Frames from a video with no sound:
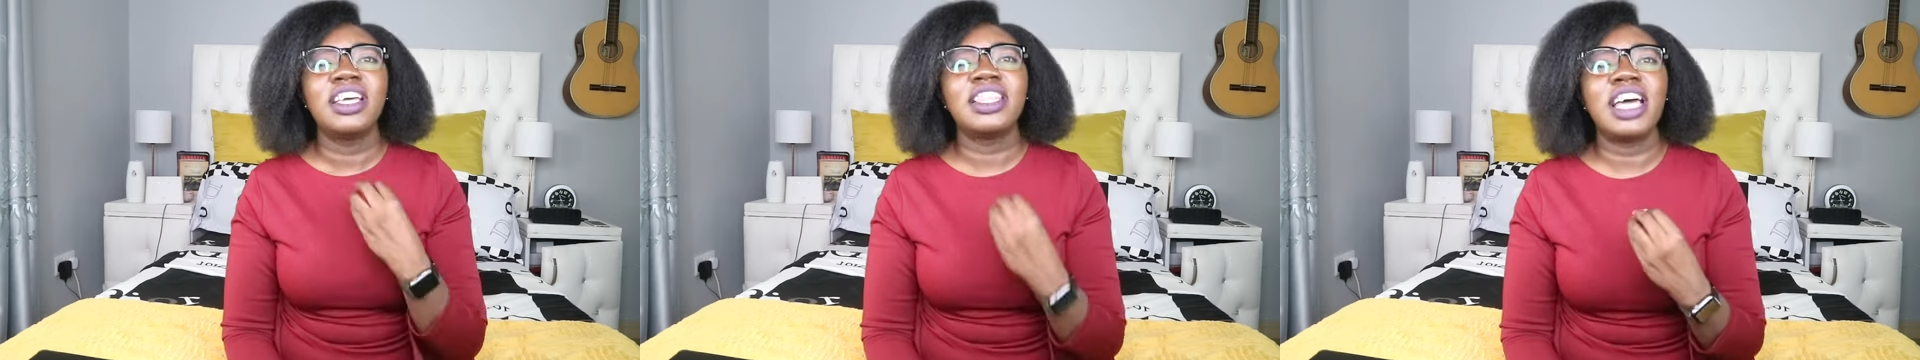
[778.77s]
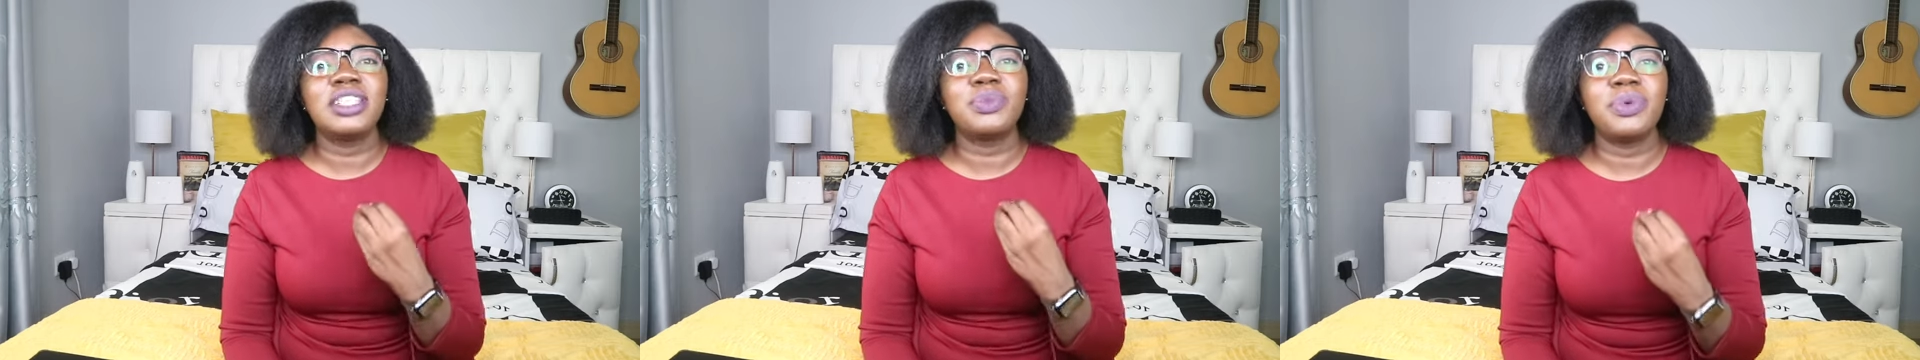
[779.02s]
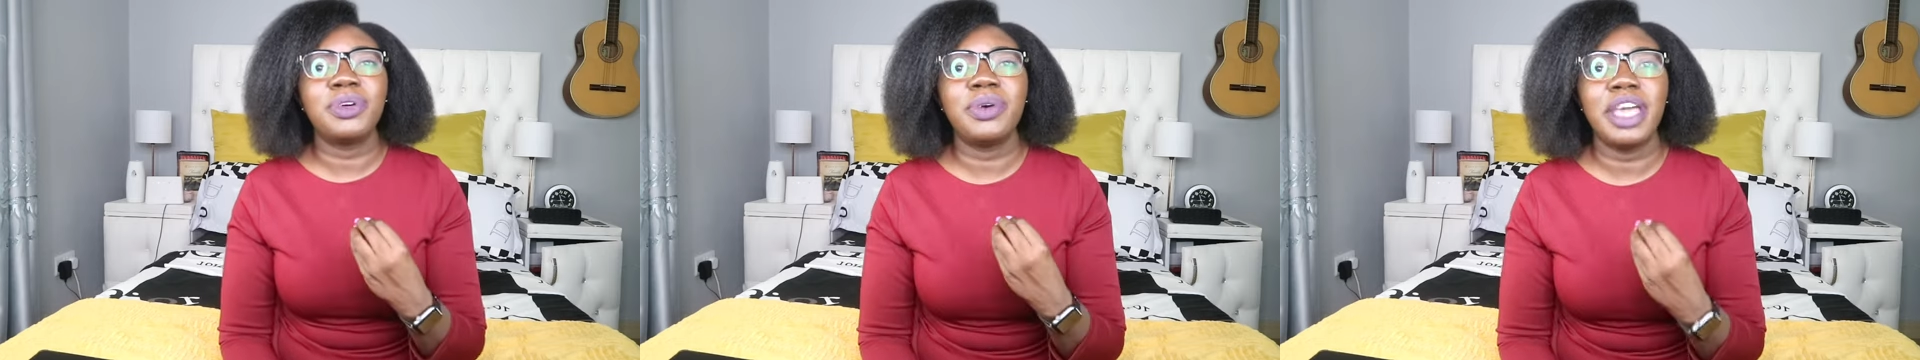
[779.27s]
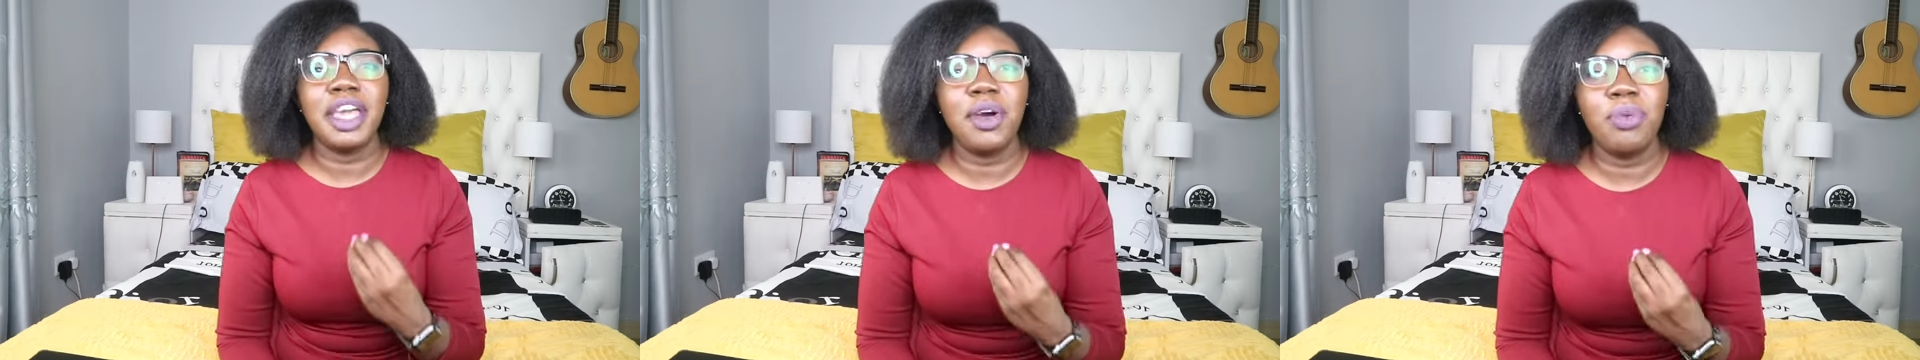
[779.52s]
That will
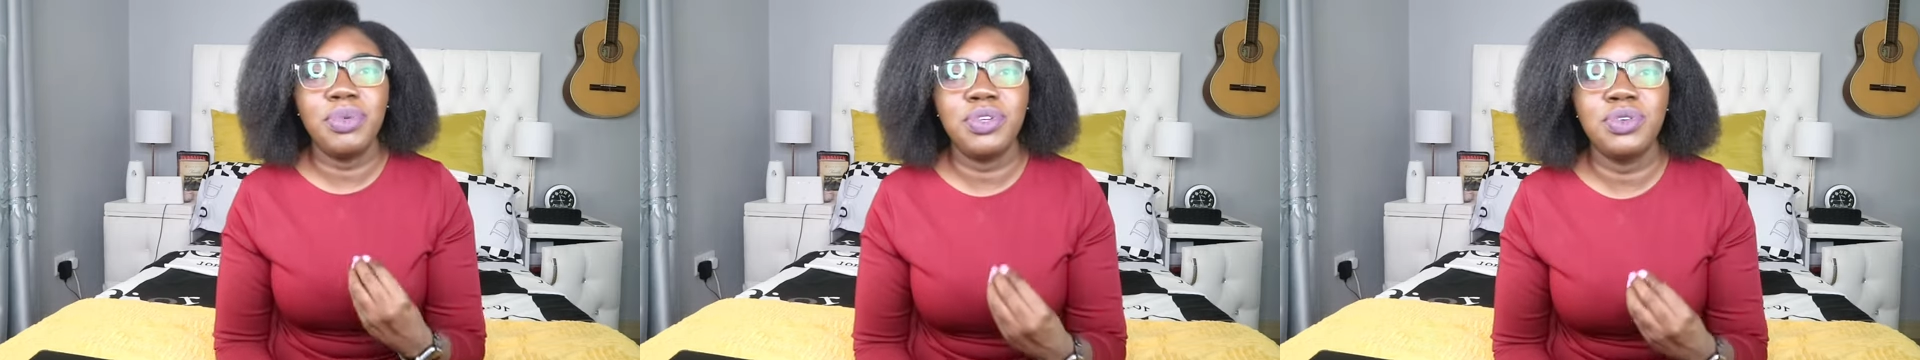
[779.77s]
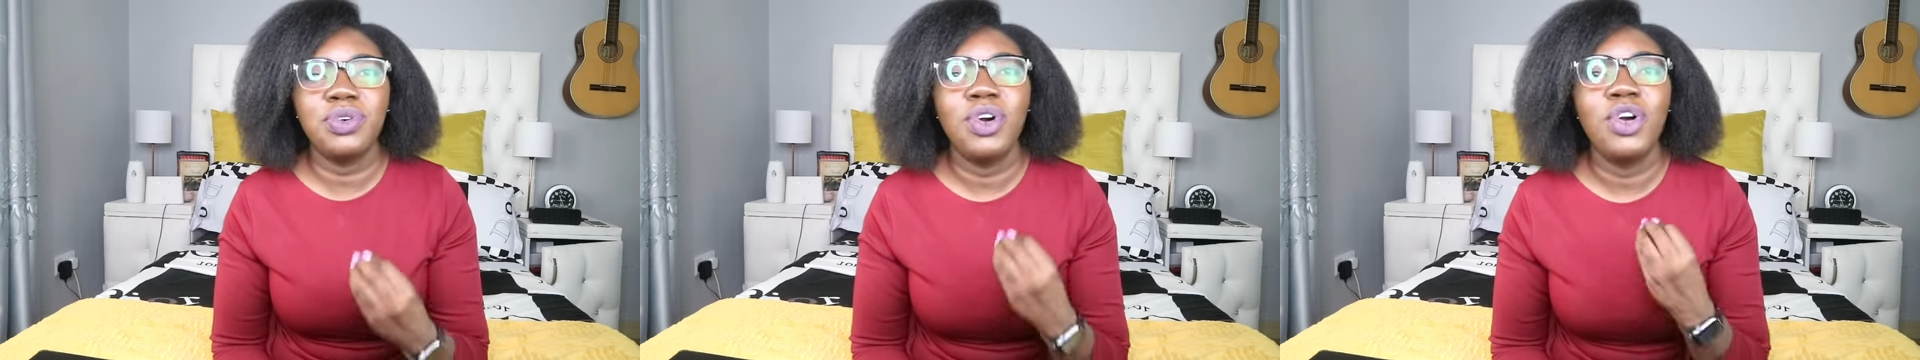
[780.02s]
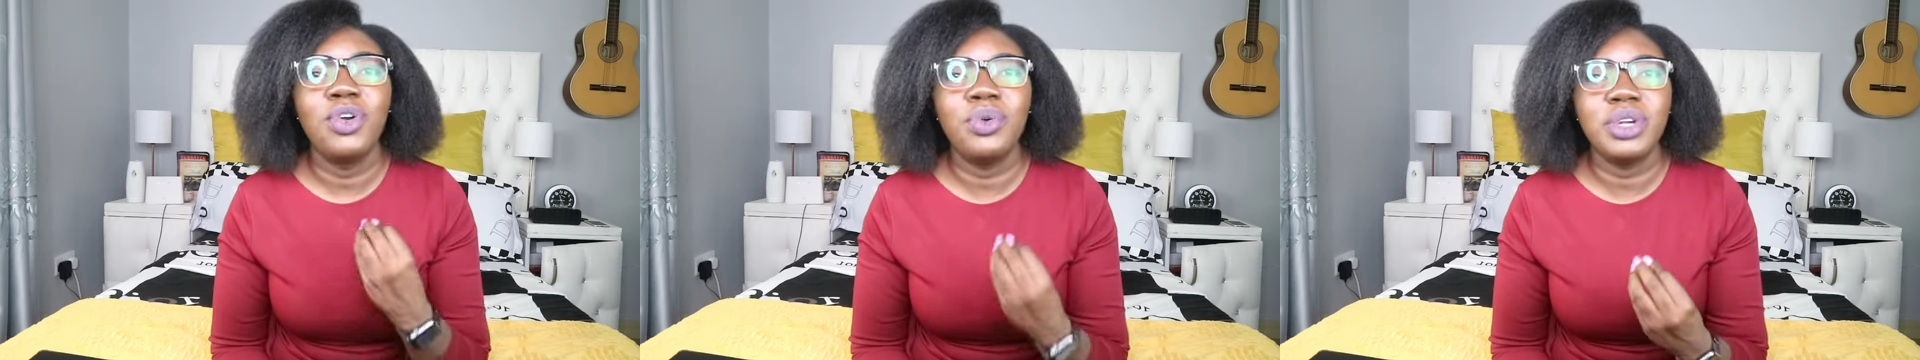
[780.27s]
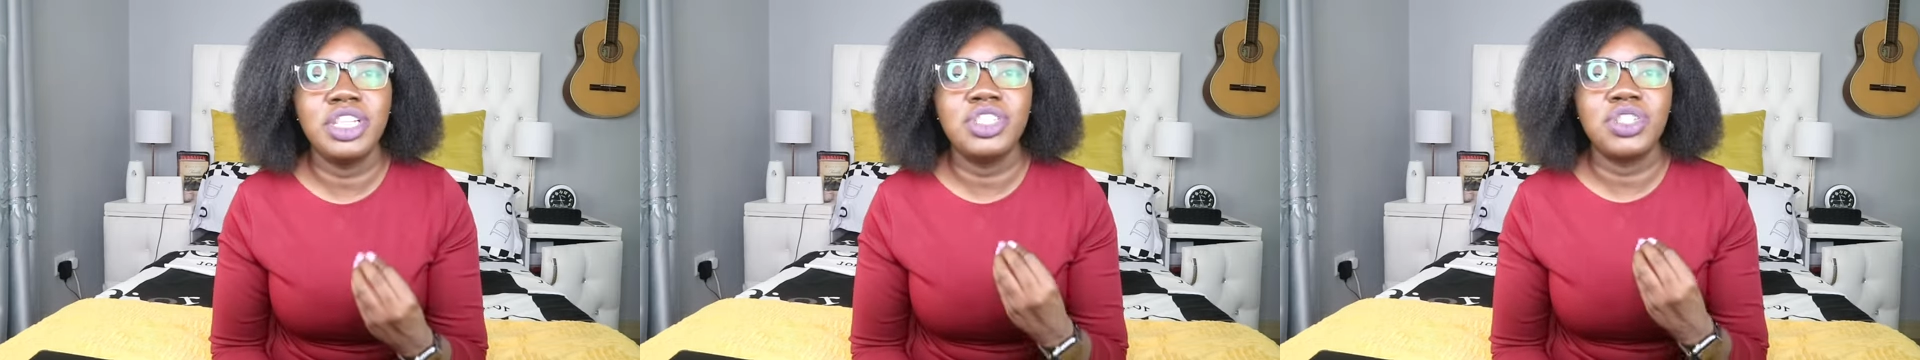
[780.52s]
help you
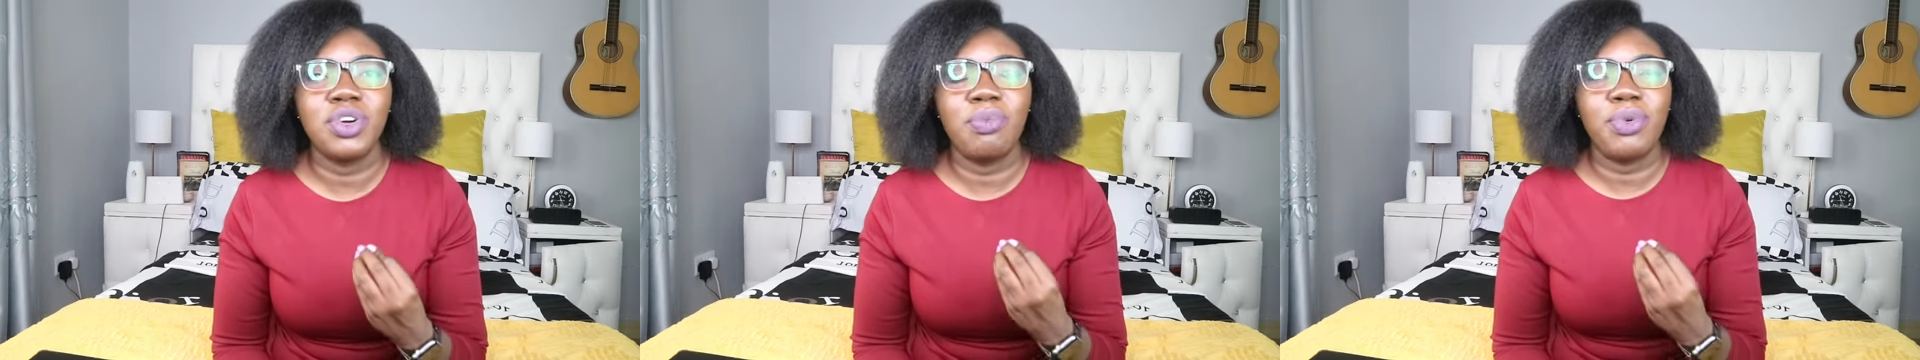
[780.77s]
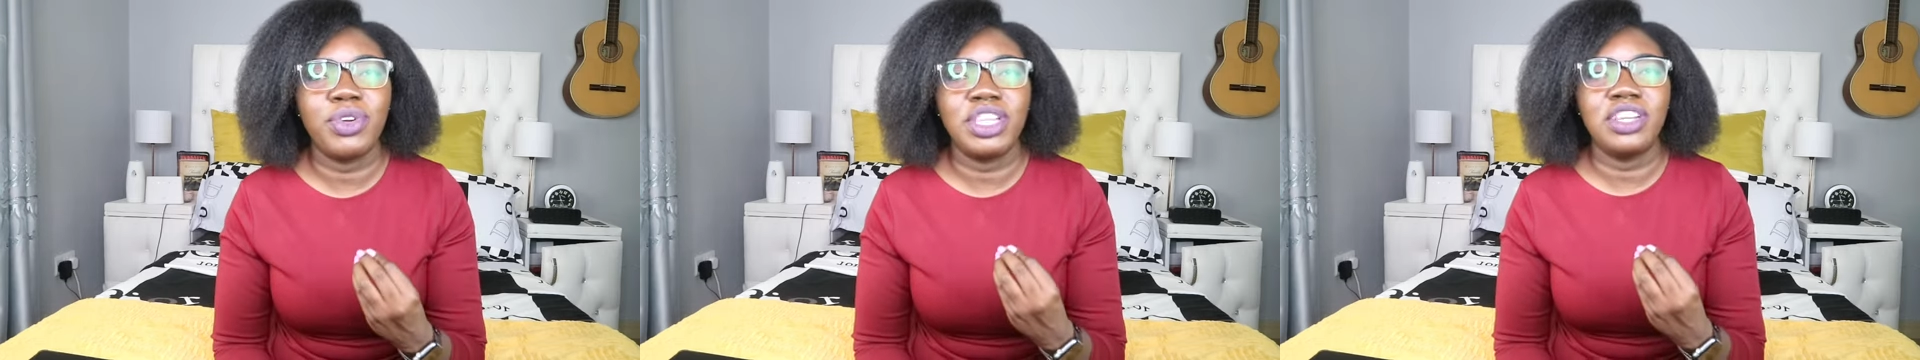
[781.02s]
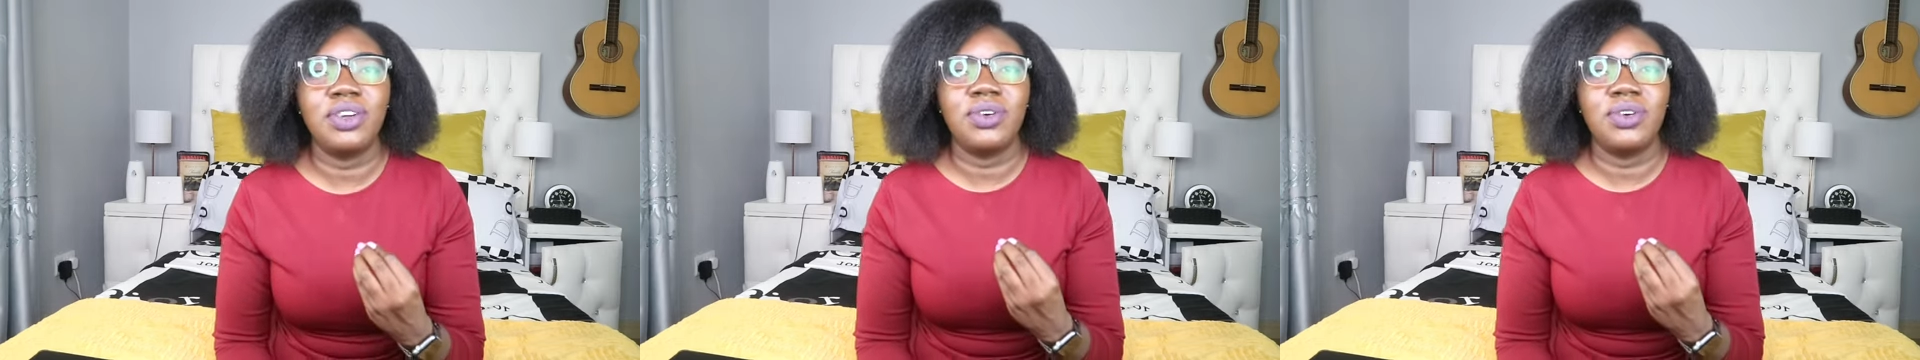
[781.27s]
reach your body